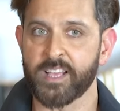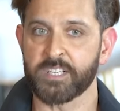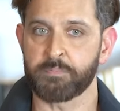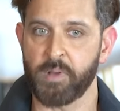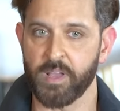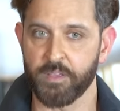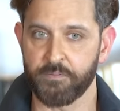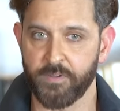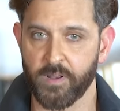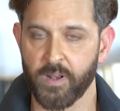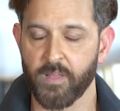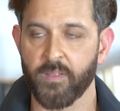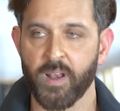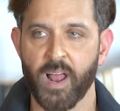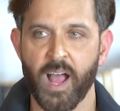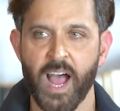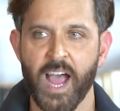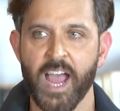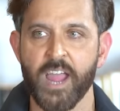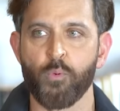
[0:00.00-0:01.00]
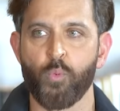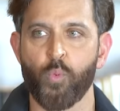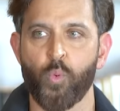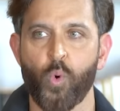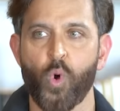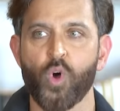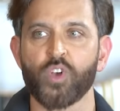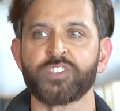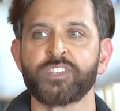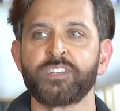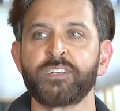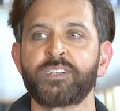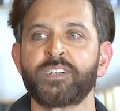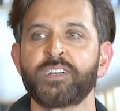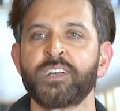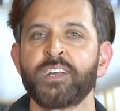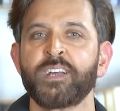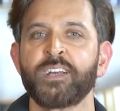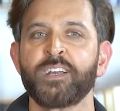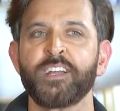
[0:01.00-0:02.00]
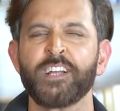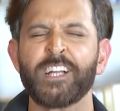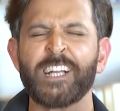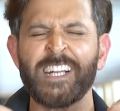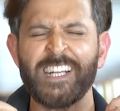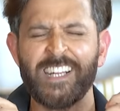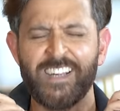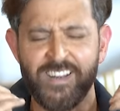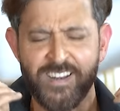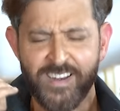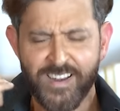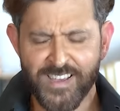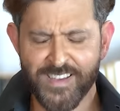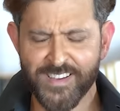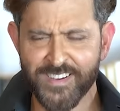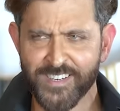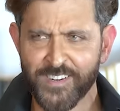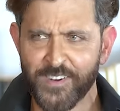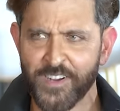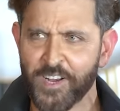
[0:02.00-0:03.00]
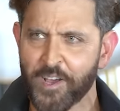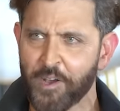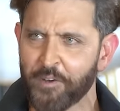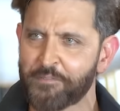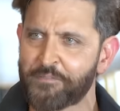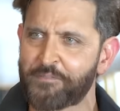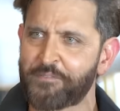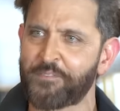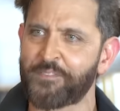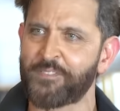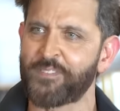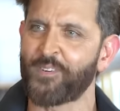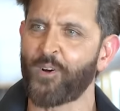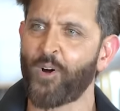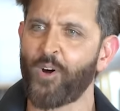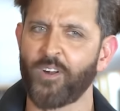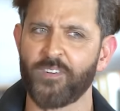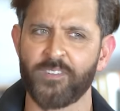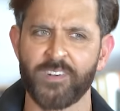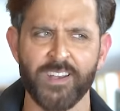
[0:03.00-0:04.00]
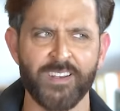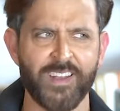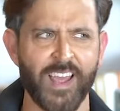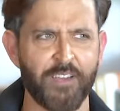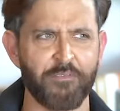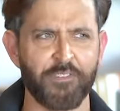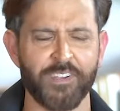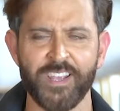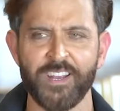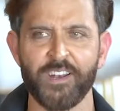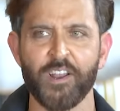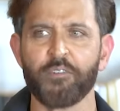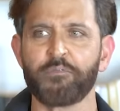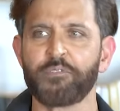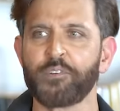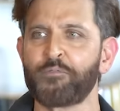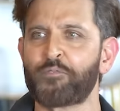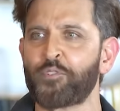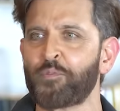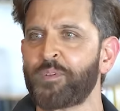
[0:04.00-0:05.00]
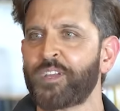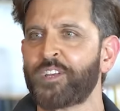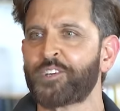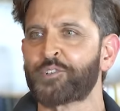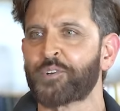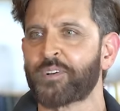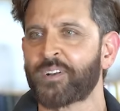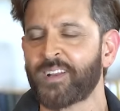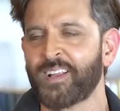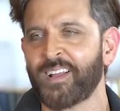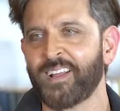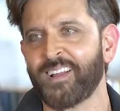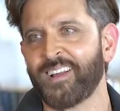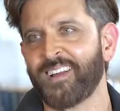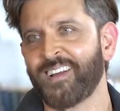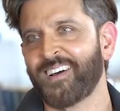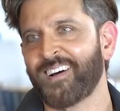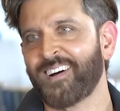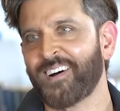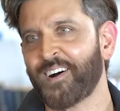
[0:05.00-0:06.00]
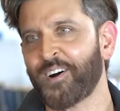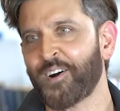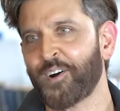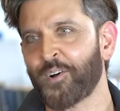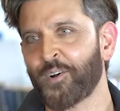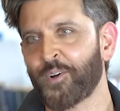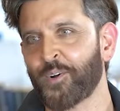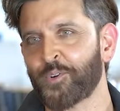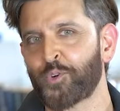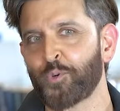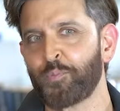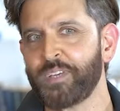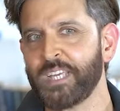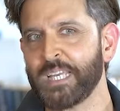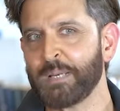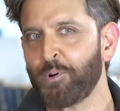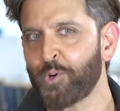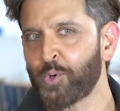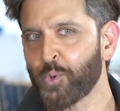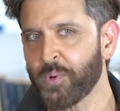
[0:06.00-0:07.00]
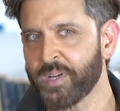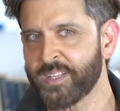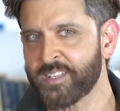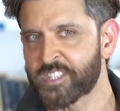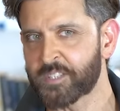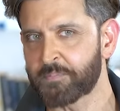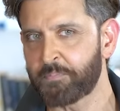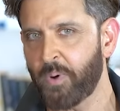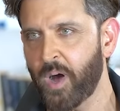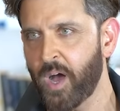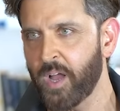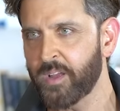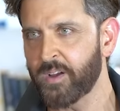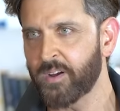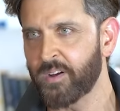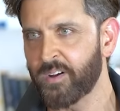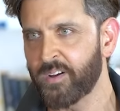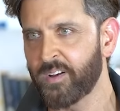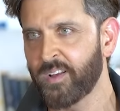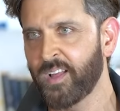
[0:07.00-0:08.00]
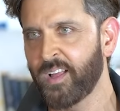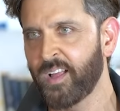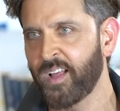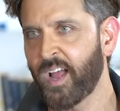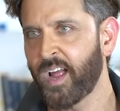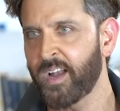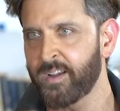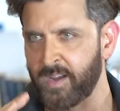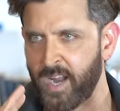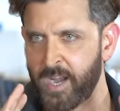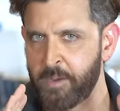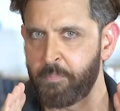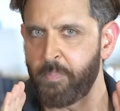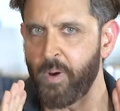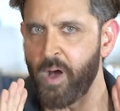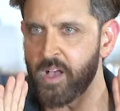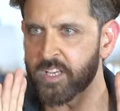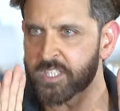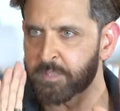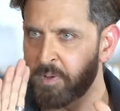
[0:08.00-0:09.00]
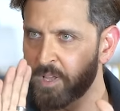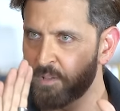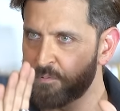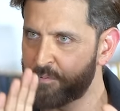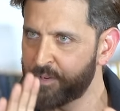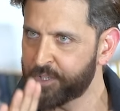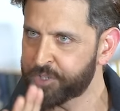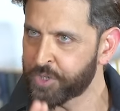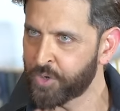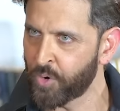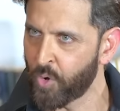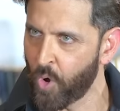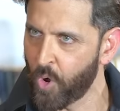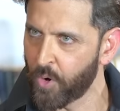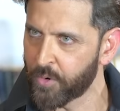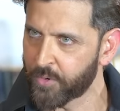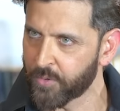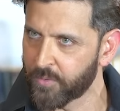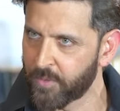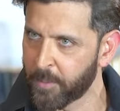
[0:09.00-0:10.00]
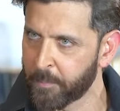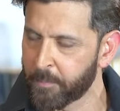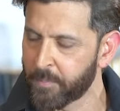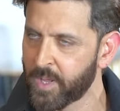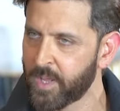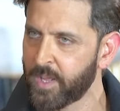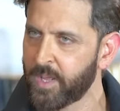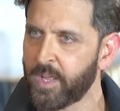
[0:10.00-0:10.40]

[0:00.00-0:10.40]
as my failure that I wasn't clear enough or didn't have enough information to be able to inspire and pass my vision on to them.